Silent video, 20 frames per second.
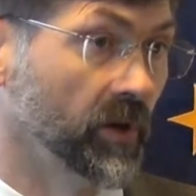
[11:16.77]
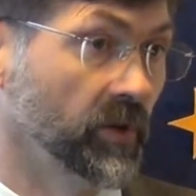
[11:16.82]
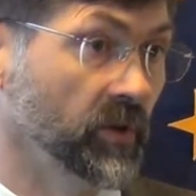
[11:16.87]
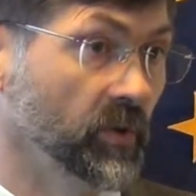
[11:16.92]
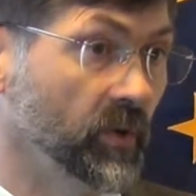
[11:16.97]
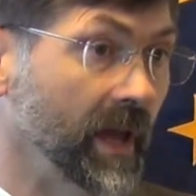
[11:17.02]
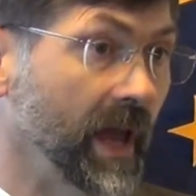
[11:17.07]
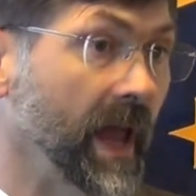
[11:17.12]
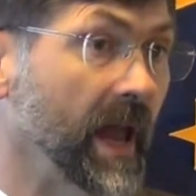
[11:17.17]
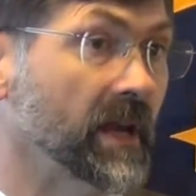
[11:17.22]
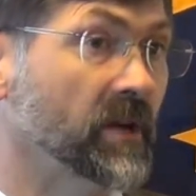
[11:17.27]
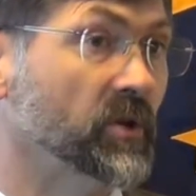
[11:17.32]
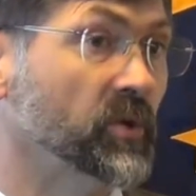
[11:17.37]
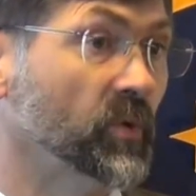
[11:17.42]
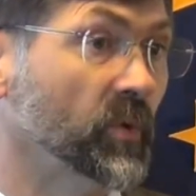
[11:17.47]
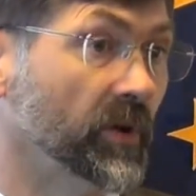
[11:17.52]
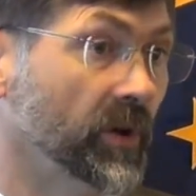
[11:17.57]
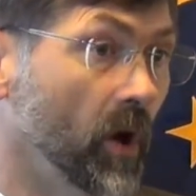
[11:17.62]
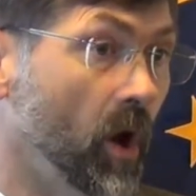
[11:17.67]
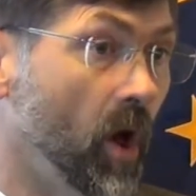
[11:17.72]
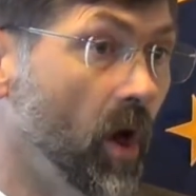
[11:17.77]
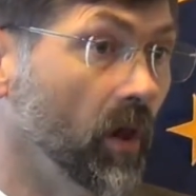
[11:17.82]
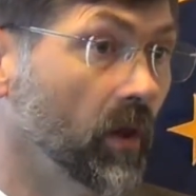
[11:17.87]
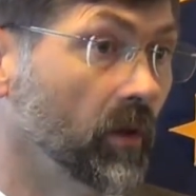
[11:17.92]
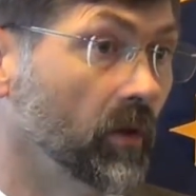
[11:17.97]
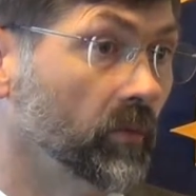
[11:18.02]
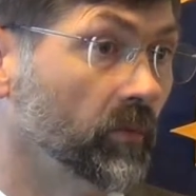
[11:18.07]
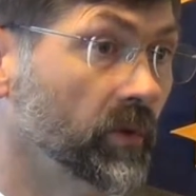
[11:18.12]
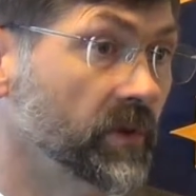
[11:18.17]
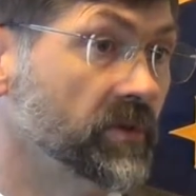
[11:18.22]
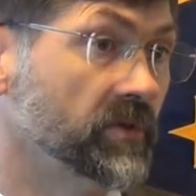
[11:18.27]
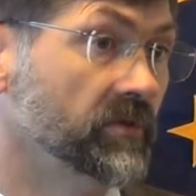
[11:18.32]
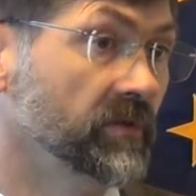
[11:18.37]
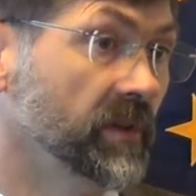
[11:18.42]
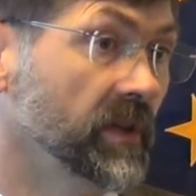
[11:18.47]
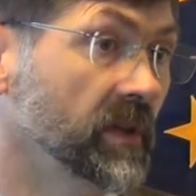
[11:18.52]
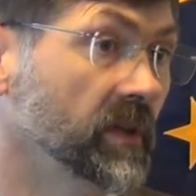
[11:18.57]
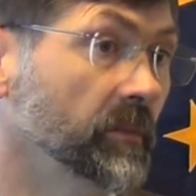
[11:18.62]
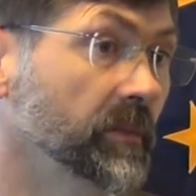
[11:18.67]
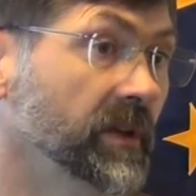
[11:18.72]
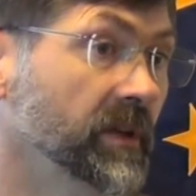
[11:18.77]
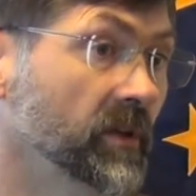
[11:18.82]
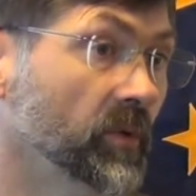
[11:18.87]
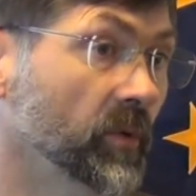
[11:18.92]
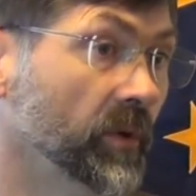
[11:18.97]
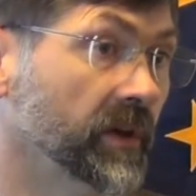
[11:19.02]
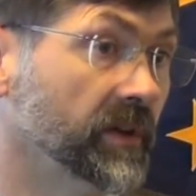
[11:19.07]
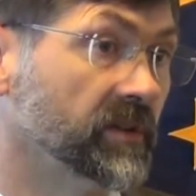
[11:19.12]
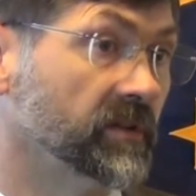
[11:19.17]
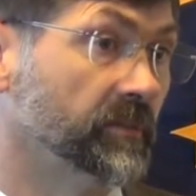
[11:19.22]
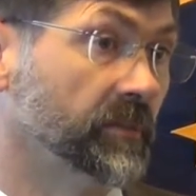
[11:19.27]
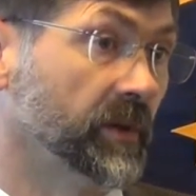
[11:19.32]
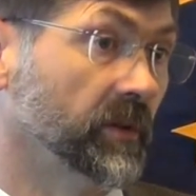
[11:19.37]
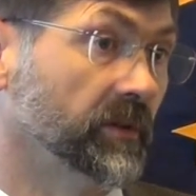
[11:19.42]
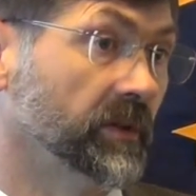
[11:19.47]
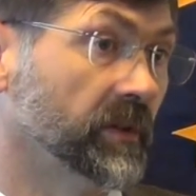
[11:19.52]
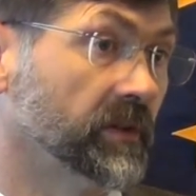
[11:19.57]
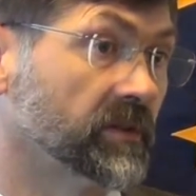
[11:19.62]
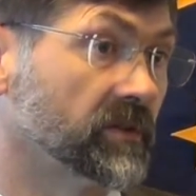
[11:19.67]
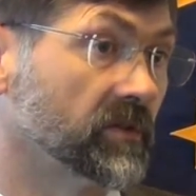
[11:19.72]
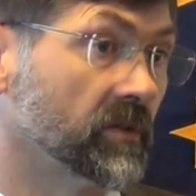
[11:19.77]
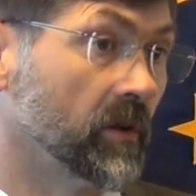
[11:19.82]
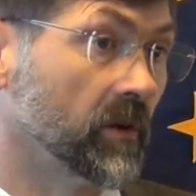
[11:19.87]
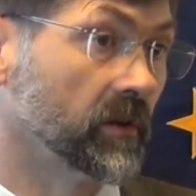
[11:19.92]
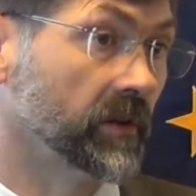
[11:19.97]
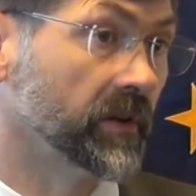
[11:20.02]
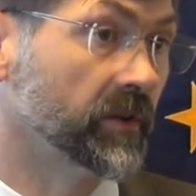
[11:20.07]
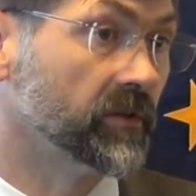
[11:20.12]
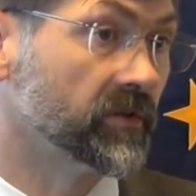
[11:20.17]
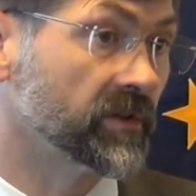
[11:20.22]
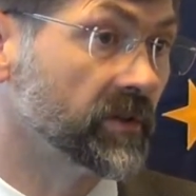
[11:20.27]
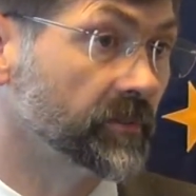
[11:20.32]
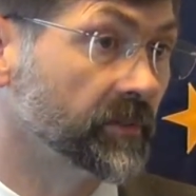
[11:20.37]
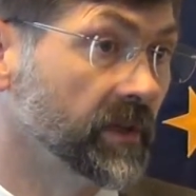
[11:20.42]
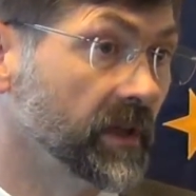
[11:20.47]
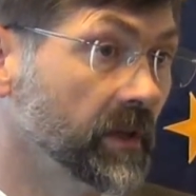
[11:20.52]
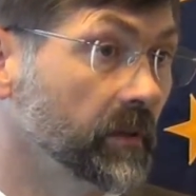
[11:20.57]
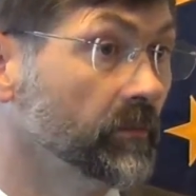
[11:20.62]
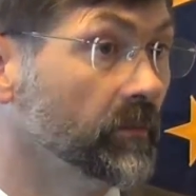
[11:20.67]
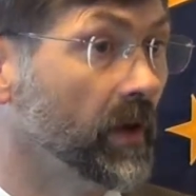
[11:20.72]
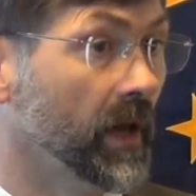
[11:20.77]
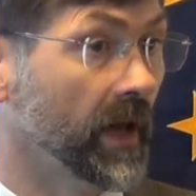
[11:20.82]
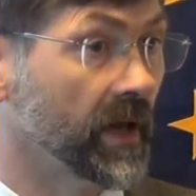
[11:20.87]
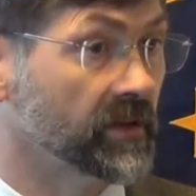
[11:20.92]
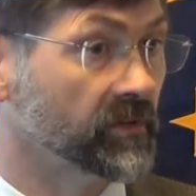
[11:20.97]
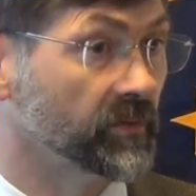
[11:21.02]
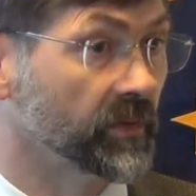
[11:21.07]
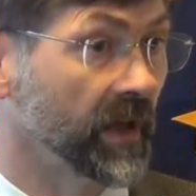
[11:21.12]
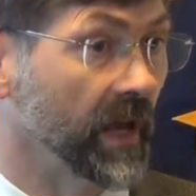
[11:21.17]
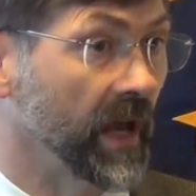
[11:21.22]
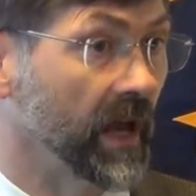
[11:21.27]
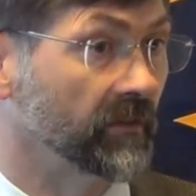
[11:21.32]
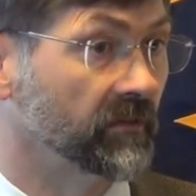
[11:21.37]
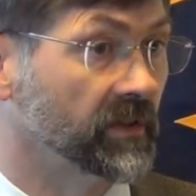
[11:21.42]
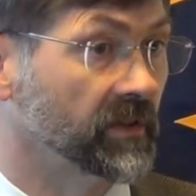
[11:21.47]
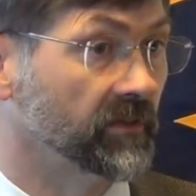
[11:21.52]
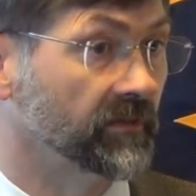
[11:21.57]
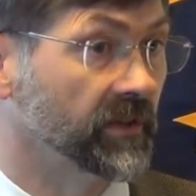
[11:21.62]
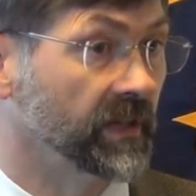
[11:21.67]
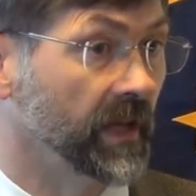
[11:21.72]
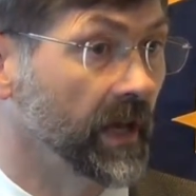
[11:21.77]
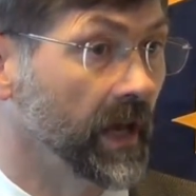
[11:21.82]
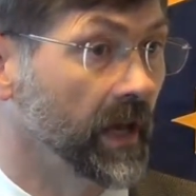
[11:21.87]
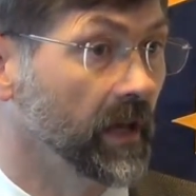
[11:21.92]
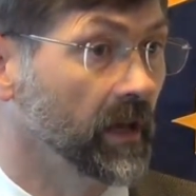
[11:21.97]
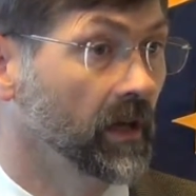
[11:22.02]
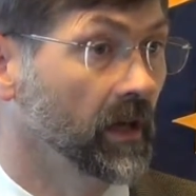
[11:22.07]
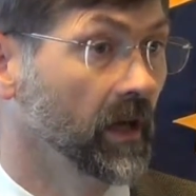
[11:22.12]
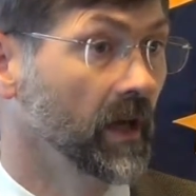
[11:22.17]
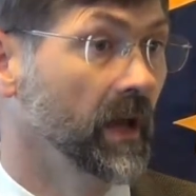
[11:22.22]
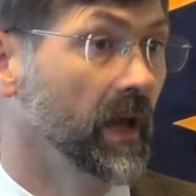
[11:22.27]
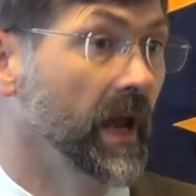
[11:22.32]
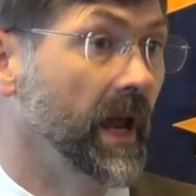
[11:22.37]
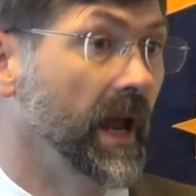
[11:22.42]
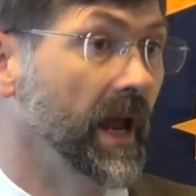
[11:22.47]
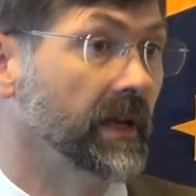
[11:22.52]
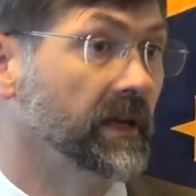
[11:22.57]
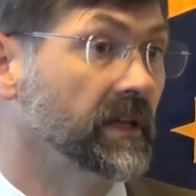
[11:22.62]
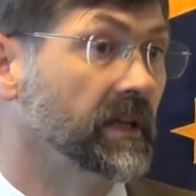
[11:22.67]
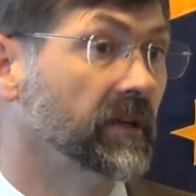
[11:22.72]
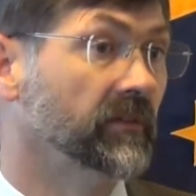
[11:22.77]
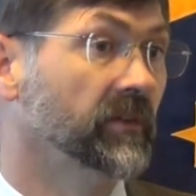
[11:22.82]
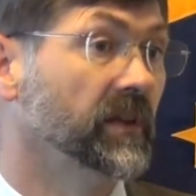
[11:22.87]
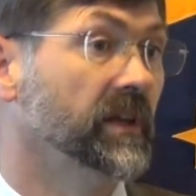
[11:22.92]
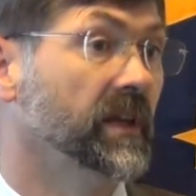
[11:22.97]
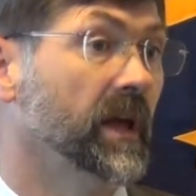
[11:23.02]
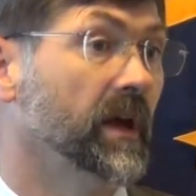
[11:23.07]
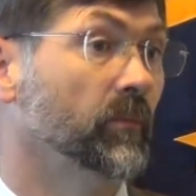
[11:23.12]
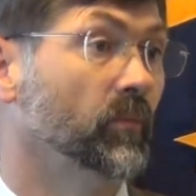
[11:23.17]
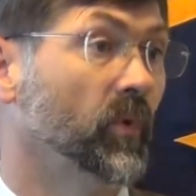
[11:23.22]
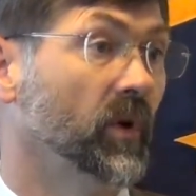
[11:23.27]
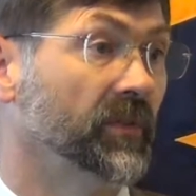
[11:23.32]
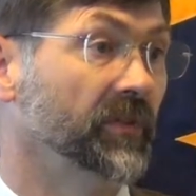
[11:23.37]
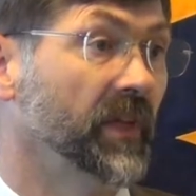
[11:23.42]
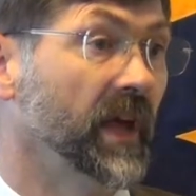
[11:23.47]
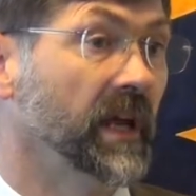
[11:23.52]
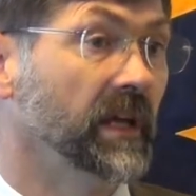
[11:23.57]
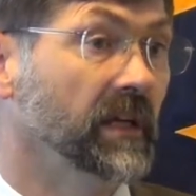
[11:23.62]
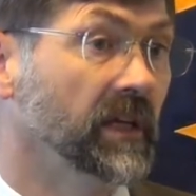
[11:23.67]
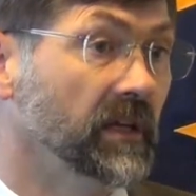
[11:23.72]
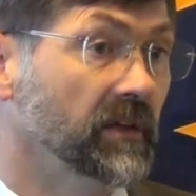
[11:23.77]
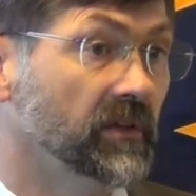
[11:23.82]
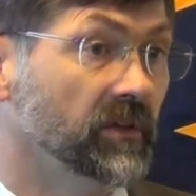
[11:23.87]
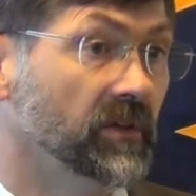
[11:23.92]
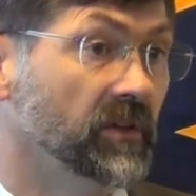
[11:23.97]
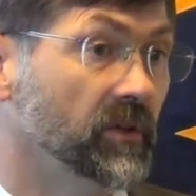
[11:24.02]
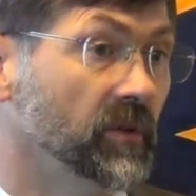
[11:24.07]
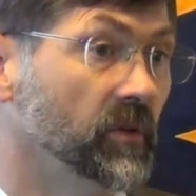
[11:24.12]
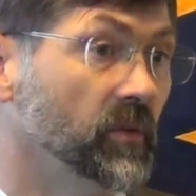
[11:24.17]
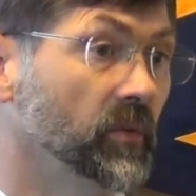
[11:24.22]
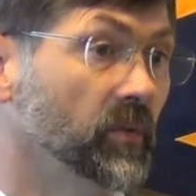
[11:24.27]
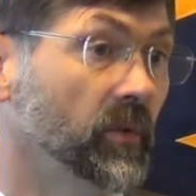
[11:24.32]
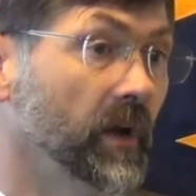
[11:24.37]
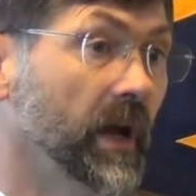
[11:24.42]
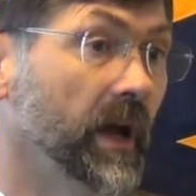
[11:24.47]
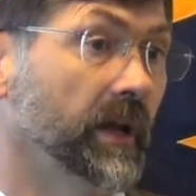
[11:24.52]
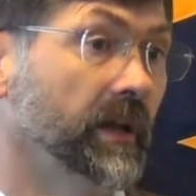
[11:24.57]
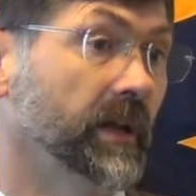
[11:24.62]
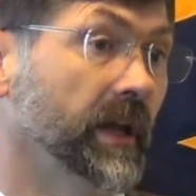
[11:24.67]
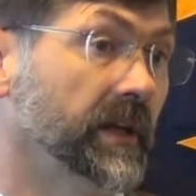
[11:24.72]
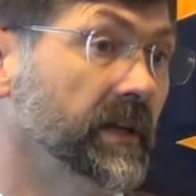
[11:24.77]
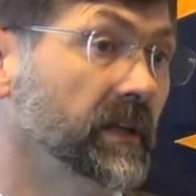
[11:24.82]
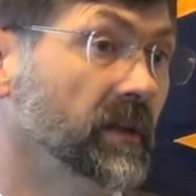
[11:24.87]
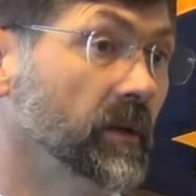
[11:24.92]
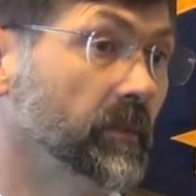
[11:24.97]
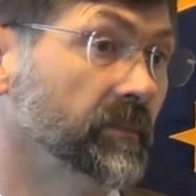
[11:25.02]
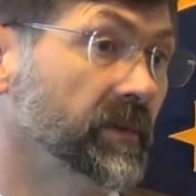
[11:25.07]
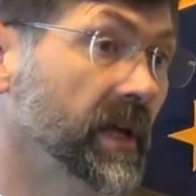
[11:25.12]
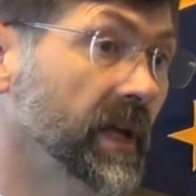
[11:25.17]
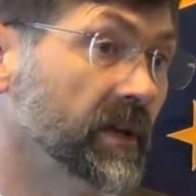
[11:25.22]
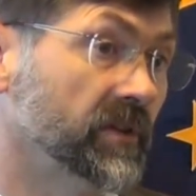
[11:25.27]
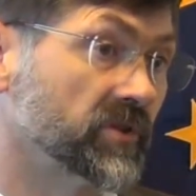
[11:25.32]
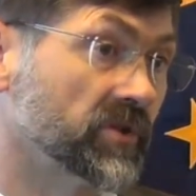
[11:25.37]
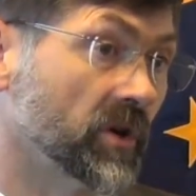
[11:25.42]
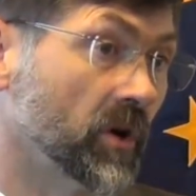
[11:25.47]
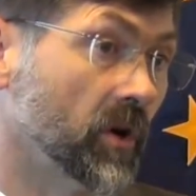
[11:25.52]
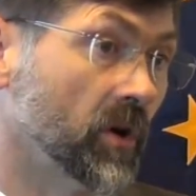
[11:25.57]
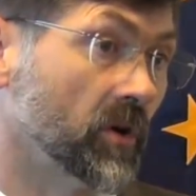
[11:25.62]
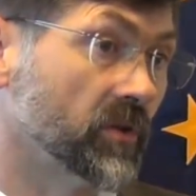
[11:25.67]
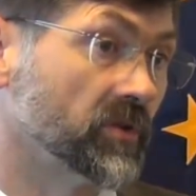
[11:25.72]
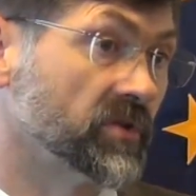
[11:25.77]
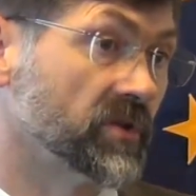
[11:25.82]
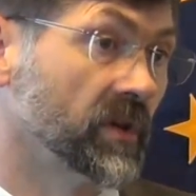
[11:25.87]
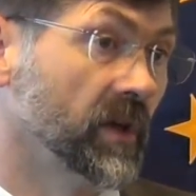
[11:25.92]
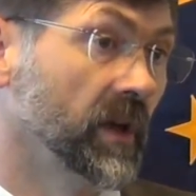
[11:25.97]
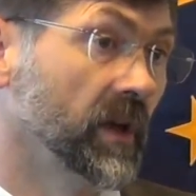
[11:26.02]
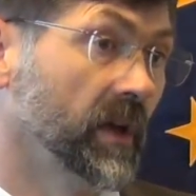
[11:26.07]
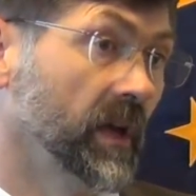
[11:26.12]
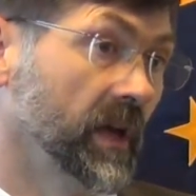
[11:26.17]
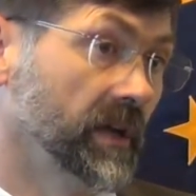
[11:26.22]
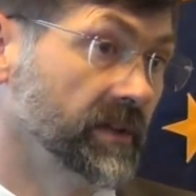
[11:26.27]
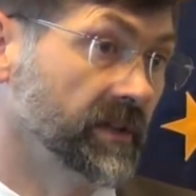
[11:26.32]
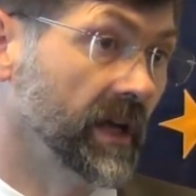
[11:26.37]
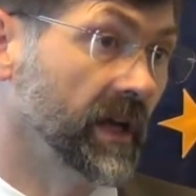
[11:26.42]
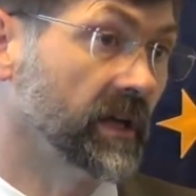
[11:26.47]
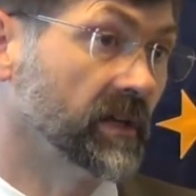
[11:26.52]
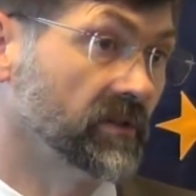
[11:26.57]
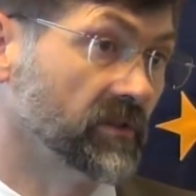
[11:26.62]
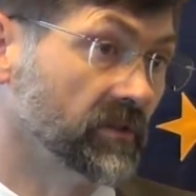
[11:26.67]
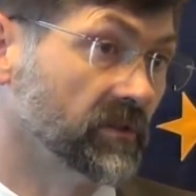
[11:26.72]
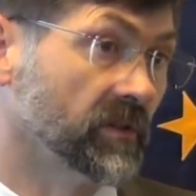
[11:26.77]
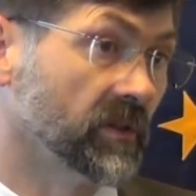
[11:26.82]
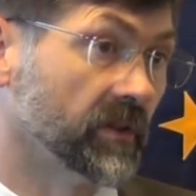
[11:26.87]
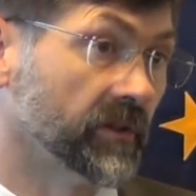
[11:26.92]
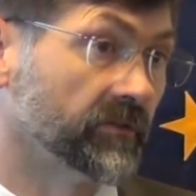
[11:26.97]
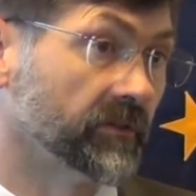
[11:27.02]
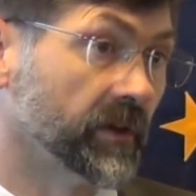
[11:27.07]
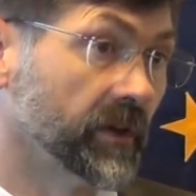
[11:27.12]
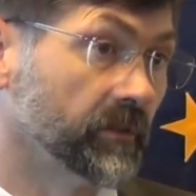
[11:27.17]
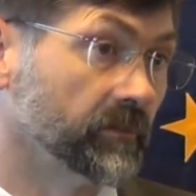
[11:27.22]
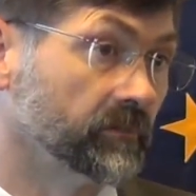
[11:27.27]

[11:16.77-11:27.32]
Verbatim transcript: You can't do it all. What you need to be doing is building a strong leadership team, as we have at the VA, and giving them what they need to do and letting them take charge and take it to delivery.